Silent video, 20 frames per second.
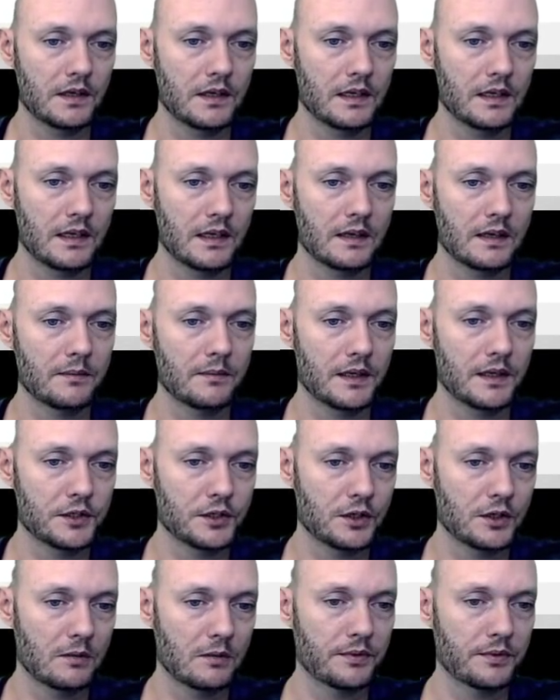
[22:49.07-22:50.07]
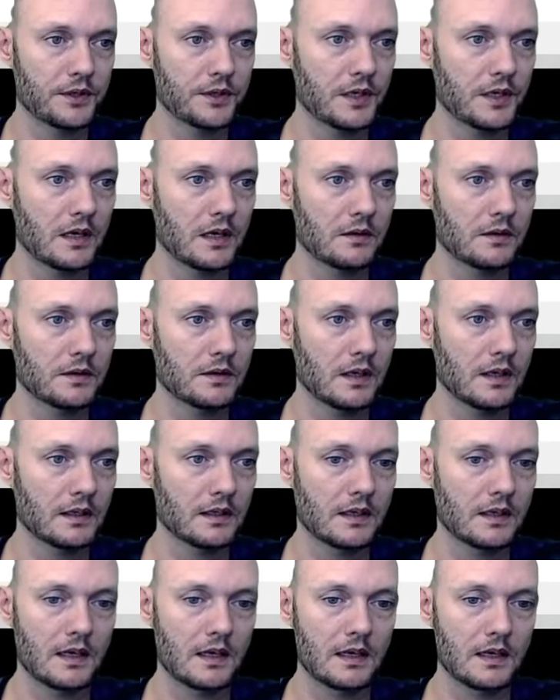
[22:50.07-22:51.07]
I can make sharper shadows like
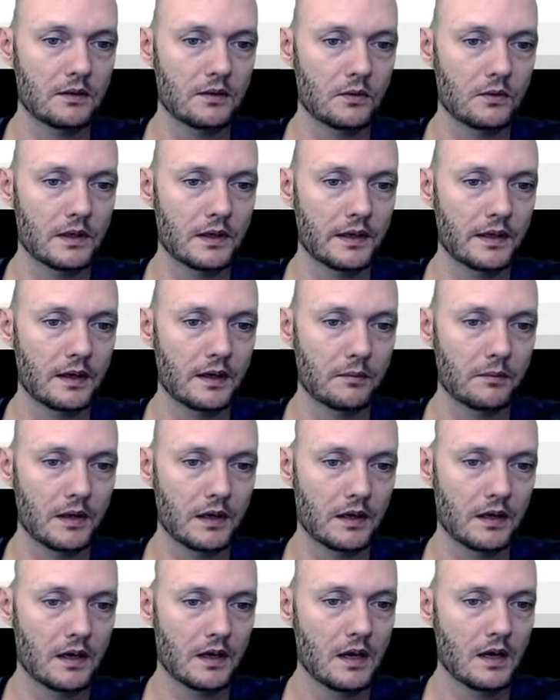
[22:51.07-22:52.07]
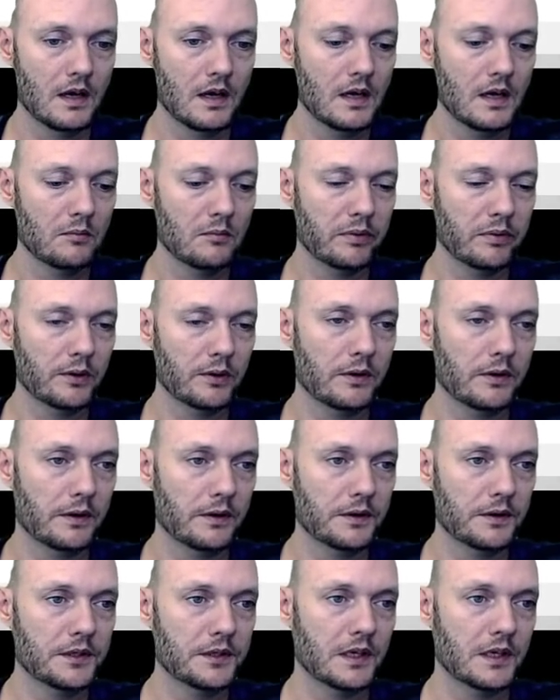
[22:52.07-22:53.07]
that, or I can make blurrier
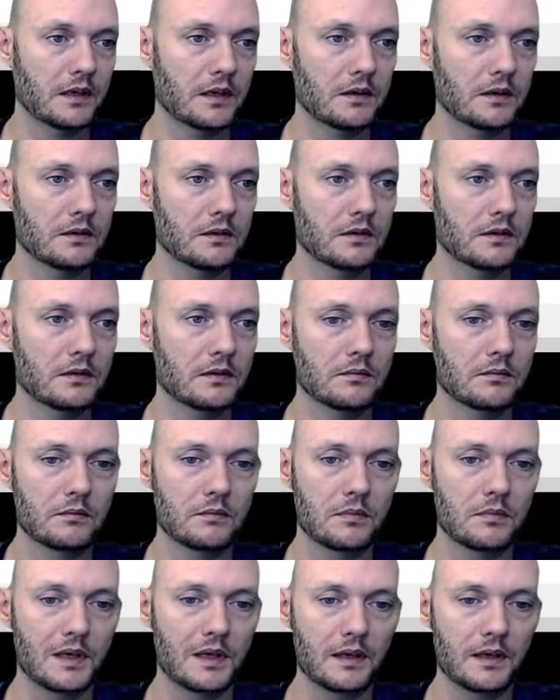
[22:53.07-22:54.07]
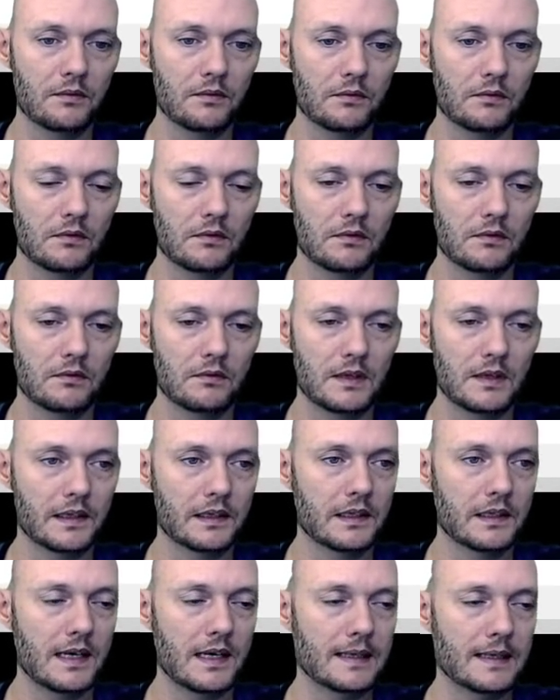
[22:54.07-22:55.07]
shadows like
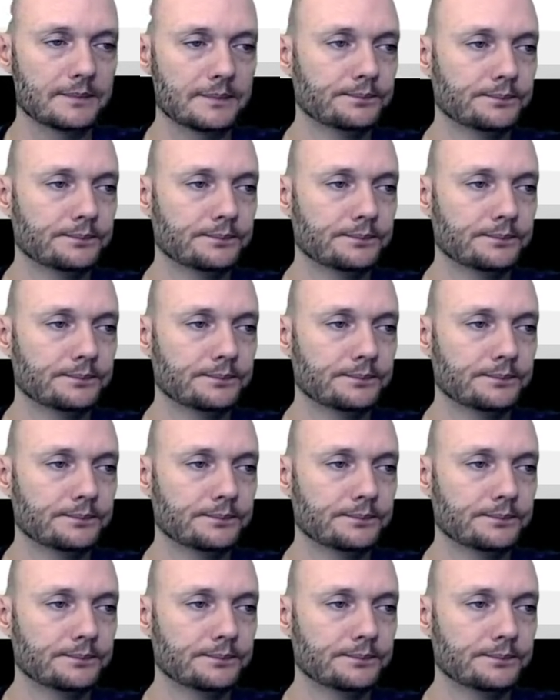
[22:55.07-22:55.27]
that.